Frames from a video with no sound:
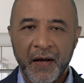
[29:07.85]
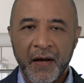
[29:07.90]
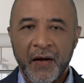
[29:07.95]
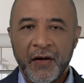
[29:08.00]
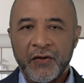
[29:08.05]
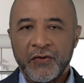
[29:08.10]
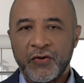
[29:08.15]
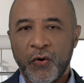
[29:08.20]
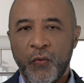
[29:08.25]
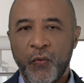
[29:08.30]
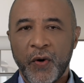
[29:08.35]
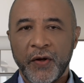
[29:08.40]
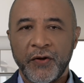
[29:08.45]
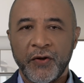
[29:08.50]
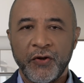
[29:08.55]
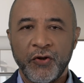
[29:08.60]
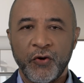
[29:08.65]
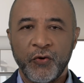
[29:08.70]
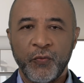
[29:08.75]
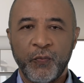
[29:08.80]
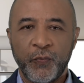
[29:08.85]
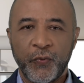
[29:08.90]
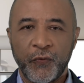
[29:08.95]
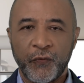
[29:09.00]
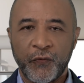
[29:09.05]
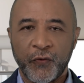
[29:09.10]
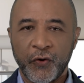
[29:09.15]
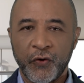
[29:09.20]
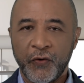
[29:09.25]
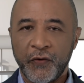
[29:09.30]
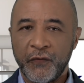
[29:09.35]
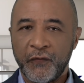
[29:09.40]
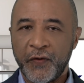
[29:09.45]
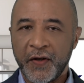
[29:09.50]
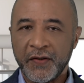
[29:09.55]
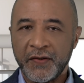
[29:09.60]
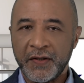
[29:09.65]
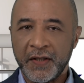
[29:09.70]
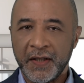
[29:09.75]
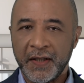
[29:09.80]
So whether you prefer
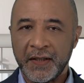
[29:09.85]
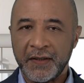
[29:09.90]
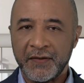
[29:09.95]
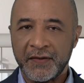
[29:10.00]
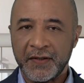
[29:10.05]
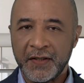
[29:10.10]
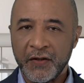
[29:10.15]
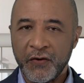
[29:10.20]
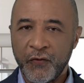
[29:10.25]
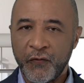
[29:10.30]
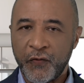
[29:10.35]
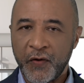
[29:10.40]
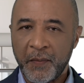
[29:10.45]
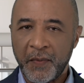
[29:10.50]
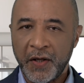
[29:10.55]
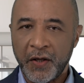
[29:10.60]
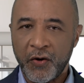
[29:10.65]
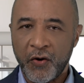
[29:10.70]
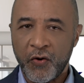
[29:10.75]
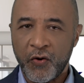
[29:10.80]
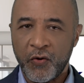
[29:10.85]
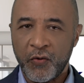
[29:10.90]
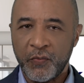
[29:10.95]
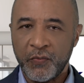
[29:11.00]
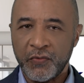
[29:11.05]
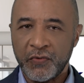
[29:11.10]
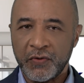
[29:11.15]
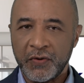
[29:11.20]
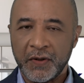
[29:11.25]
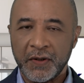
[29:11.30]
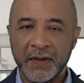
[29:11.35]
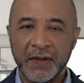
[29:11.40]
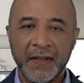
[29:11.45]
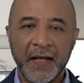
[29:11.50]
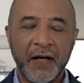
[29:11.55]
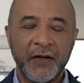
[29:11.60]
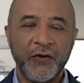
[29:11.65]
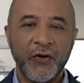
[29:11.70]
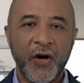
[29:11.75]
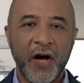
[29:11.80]
investing in single-family homes,
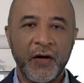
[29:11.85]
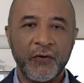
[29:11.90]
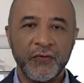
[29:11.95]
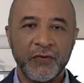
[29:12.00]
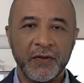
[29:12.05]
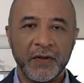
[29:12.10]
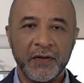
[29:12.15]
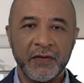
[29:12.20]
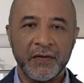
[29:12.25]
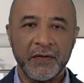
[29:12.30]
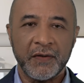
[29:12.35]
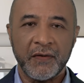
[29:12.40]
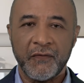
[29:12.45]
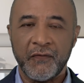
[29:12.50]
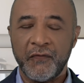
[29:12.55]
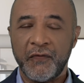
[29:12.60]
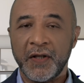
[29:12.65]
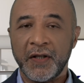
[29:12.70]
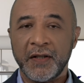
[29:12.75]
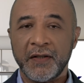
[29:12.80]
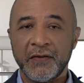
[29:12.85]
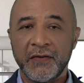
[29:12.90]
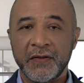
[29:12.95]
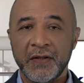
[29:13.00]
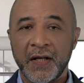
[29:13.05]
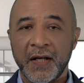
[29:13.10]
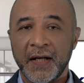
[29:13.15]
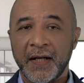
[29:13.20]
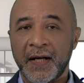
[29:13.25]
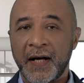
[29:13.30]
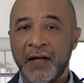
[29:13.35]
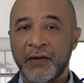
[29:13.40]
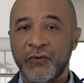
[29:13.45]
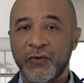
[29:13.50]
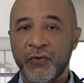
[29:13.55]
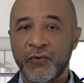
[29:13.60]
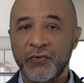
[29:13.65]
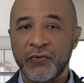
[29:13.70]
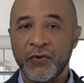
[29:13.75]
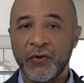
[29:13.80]
townhouses, villas,
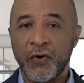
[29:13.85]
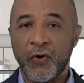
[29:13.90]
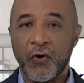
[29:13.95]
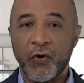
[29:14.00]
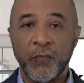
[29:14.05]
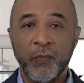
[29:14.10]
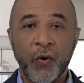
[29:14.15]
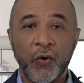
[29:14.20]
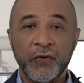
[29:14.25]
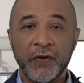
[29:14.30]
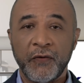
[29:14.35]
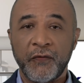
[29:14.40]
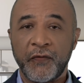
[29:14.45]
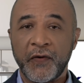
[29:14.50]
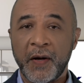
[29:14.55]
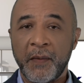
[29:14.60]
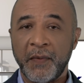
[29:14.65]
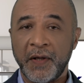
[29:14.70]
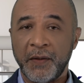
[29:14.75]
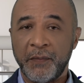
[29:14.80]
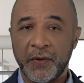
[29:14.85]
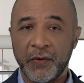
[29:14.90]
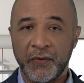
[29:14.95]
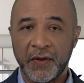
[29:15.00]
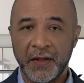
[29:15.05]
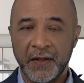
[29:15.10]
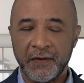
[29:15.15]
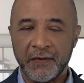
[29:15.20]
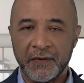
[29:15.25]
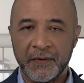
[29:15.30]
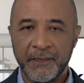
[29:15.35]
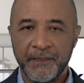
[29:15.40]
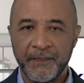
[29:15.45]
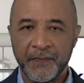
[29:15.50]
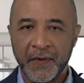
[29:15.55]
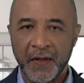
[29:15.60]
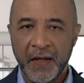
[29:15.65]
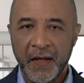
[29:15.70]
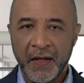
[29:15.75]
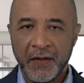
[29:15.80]
condos, or multifamily buildings,
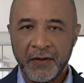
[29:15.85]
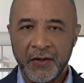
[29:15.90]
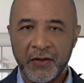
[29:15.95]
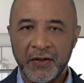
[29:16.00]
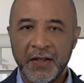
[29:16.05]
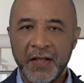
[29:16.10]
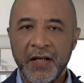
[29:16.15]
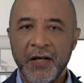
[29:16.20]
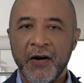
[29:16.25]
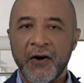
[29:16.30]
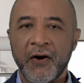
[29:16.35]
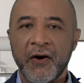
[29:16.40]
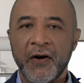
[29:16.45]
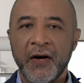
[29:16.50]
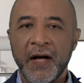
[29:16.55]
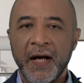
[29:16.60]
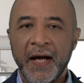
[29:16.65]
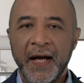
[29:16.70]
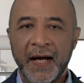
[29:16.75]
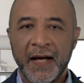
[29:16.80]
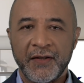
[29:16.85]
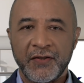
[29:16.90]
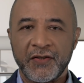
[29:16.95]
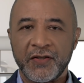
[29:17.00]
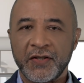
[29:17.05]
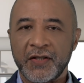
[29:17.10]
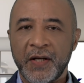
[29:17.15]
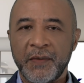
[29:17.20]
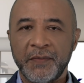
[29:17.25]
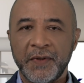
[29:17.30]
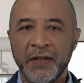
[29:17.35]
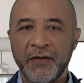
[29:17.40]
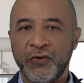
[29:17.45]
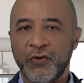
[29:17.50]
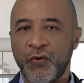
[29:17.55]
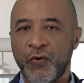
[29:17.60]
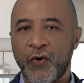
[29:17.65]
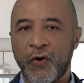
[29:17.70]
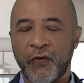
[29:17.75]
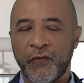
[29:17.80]
the DR has something to
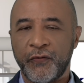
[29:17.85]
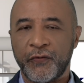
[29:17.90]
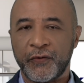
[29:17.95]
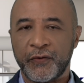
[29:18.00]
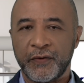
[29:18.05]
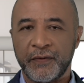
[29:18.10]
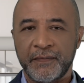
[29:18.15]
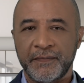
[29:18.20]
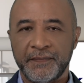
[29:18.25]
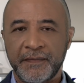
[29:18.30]
offer.